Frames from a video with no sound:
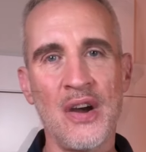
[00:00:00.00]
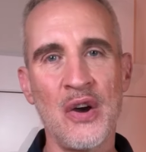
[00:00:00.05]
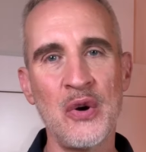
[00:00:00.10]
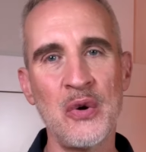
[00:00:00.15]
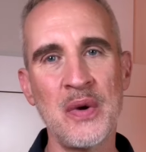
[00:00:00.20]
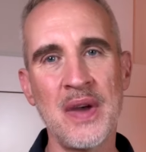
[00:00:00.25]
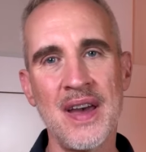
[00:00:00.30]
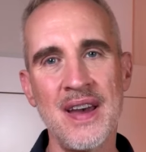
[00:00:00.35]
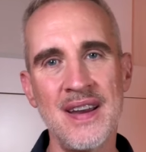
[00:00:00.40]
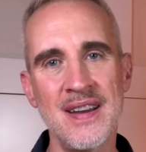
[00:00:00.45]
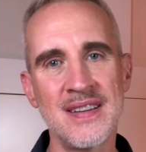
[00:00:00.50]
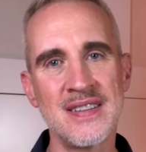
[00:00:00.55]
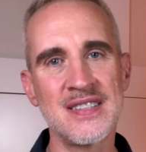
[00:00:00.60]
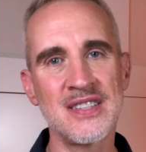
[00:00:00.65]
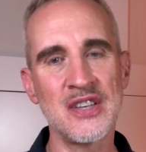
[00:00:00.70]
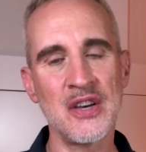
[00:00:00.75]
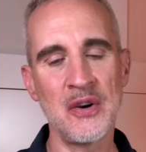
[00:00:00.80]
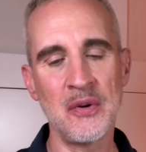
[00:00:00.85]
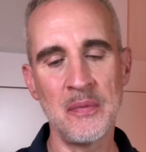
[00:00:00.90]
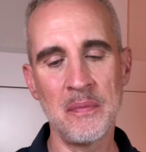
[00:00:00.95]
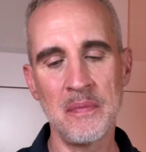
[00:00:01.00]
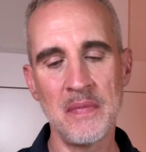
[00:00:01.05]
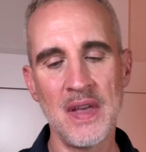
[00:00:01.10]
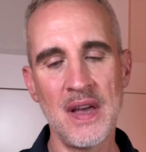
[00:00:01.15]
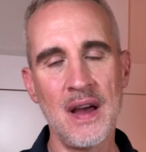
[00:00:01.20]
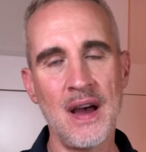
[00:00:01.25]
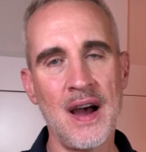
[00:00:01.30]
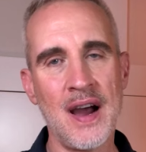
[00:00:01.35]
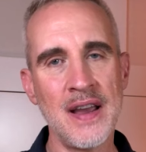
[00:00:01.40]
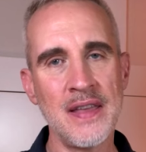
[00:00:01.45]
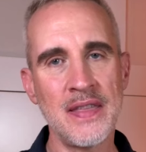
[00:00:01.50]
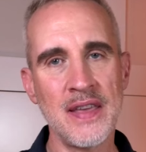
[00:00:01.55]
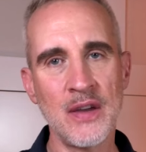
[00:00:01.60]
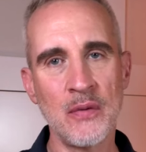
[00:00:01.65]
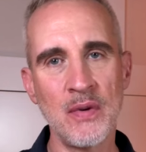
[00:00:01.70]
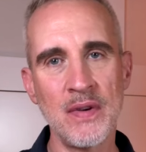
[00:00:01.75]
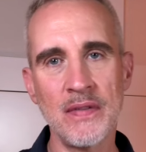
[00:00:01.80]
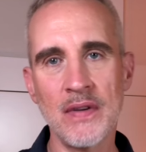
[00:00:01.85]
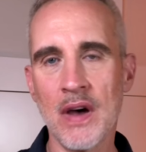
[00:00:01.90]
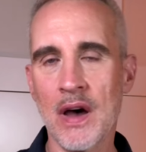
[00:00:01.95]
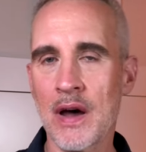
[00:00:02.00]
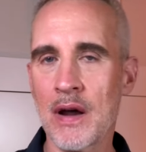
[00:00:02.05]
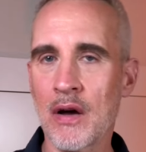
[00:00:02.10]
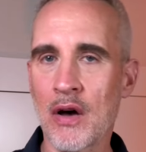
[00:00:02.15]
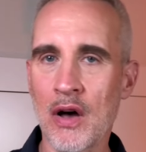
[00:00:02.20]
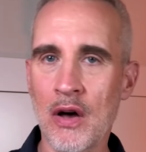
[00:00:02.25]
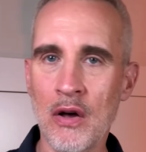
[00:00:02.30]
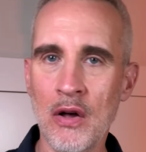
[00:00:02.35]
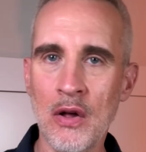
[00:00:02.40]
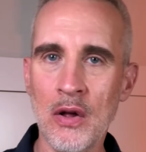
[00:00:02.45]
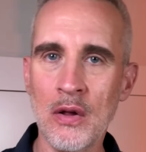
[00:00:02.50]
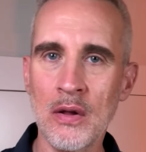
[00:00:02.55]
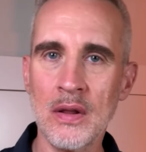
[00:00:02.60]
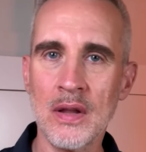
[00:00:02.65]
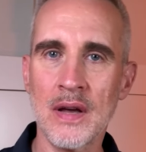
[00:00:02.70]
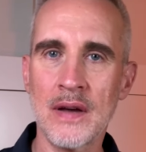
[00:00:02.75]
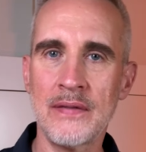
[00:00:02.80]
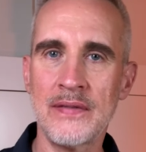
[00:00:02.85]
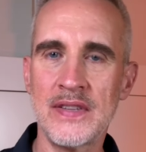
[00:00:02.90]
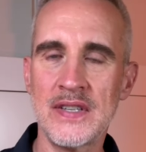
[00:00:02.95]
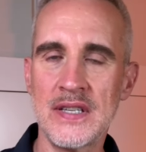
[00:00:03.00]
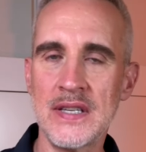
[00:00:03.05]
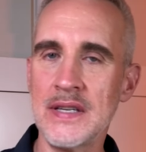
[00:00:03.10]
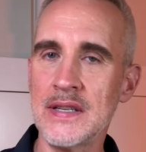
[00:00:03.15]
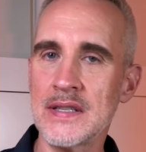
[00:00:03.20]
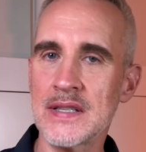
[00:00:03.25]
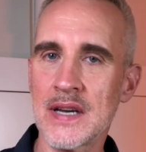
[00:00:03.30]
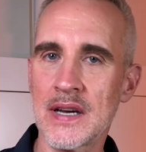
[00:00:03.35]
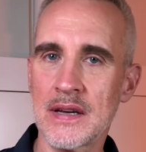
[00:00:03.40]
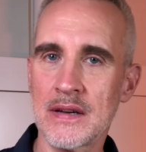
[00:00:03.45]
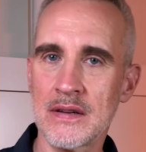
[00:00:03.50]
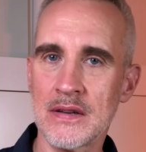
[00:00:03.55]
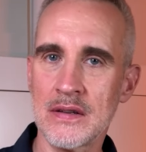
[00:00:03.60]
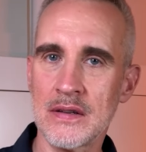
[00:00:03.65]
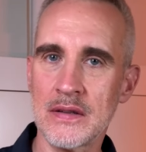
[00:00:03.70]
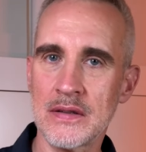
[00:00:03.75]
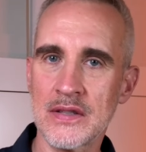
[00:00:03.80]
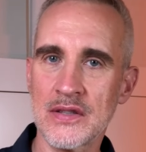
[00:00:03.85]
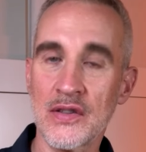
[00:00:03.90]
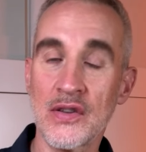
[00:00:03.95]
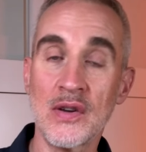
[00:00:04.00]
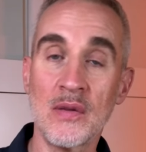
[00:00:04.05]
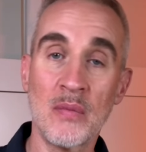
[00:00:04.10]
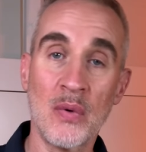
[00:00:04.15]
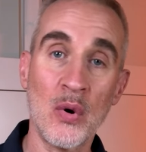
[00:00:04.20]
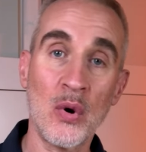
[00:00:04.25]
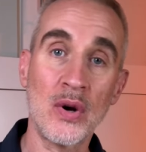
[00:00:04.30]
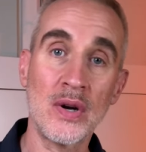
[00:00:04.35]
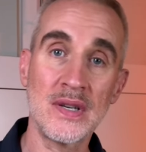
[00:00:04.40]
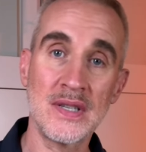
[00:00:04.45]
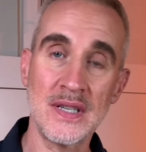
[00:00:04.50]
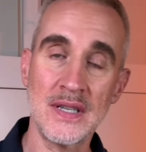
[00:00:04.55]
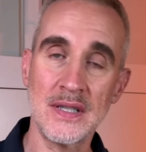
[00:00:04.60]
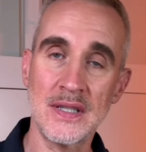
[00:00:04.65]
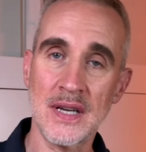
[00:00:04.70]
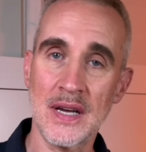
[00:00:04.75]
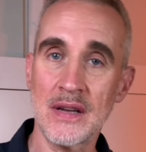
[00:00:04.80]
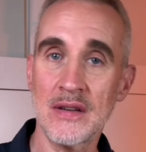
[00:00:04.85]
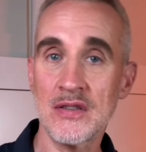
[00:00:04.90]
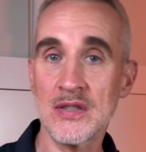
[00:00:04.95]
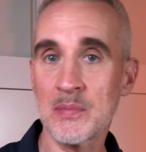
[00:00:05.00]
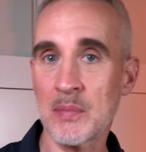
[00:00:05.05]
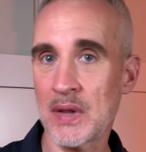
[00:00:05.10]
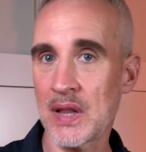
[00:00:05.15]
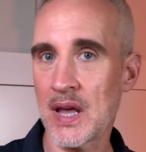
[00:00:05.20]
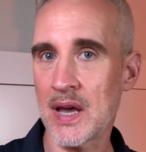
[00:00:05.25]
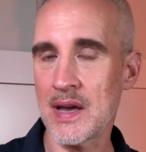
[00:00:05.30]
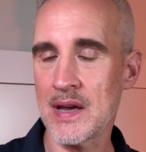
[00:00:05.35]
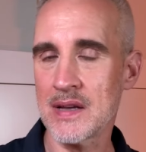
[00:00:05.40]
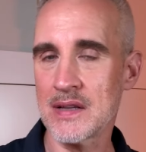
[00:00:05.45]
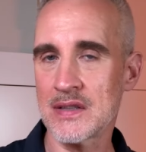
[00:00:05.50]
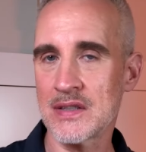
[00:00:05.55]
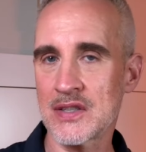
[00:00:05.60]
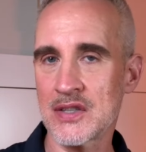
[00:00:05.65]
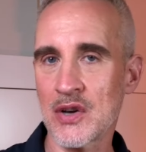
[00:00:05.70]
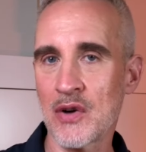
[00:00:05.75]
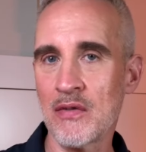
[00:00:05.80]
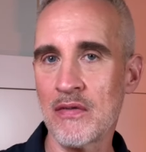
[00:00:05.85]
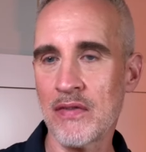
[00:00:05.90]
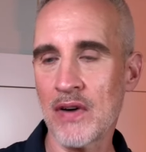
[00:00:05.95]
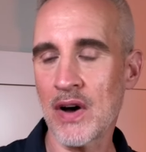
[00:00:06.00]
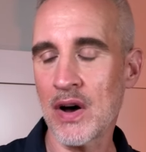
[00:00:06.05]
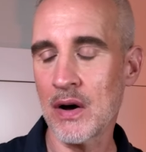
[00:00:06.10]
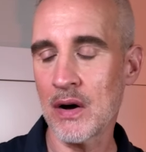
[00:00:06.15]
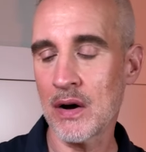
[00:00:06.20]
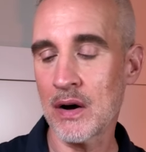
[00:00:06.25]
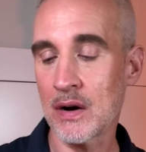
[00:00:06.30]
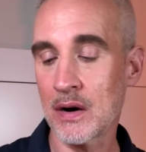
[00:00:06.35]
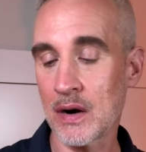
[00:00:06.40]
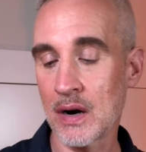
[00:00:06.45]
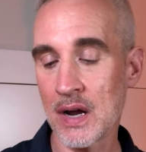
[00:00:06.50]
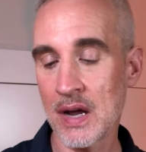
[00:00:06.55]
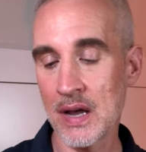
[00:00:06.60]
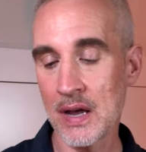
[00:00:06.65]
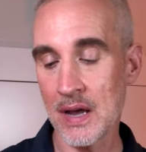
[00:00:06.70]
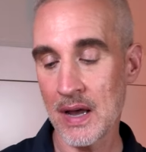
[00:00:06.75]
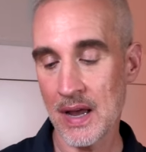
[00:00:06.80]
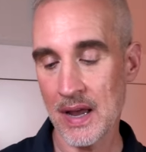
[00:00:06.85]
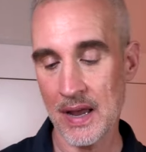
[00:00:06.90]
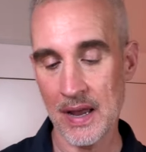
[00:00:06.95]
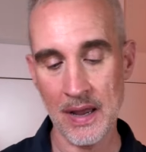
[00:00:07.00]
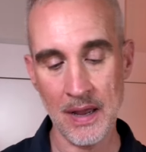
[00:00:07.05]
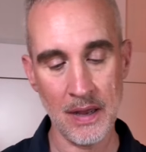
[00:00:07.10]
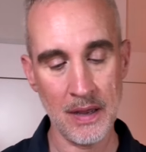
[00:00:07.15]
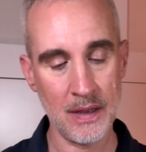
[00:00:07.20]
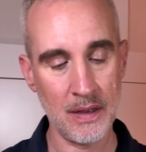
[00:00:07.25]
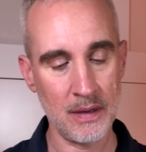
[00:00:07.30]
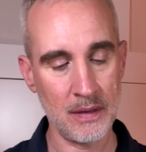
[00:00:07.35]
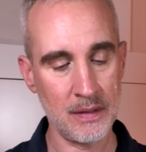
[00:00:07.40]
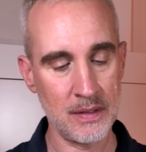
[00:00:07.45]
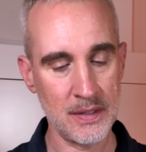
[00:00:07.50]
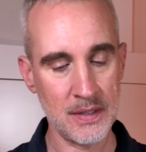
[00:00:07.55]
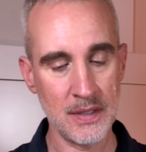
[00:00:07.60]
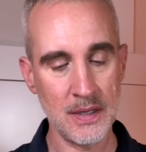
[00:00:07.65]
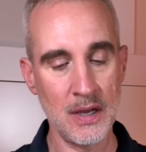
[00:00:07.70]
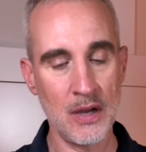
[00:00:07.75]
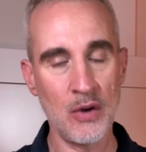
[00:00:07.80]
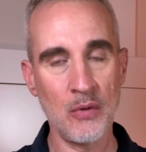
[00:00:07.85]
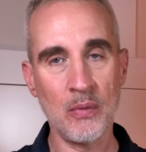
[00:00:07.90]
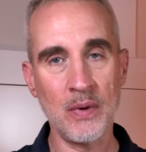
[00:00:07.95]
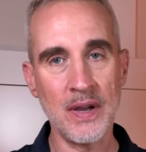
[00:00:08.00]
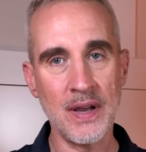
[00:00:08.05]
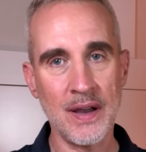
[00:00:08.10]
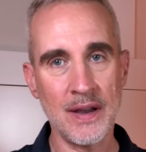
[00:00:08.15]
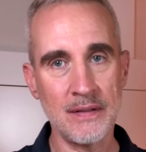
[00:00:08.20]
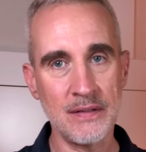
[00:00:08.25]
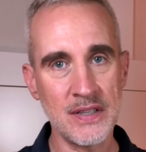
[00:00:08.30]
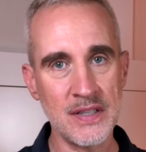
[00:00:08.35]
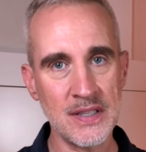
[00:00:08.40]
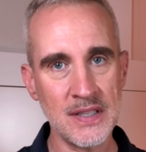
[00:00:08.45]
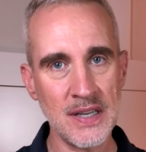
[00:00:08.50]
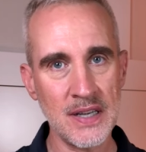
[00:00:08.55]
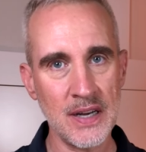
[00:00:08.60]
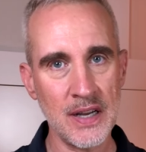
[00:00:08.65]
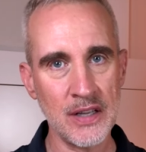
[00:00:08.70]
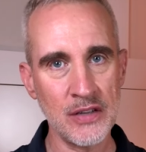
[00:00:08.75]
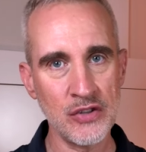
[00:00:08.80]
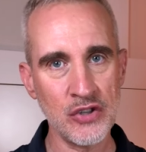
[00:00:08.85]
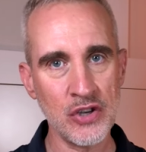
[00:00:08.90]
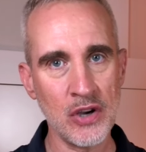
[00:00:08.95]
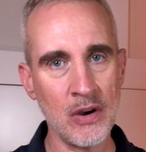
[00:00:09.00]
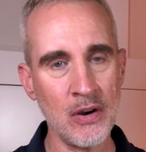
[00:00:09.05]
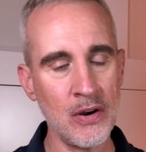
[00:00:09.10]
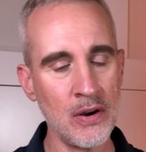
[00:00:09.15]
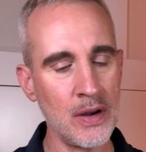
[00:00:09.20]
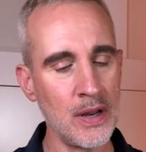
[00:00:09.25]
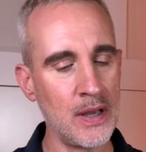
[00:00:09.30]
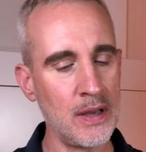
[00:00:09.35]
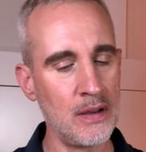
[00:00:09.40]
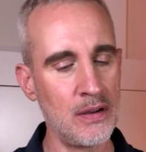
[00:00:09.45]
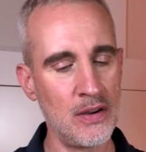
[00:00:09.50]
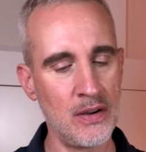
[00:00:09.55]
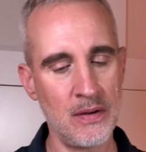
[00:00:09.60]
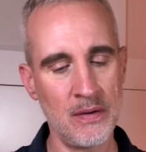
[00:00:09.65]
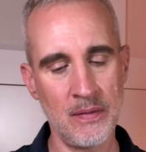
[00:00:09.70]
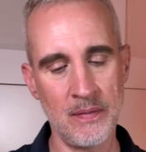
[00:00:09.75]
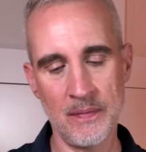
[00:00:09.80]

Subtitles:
Okay, so I think we've got all of the details, the important details, planned so far. And we have the seating chart here,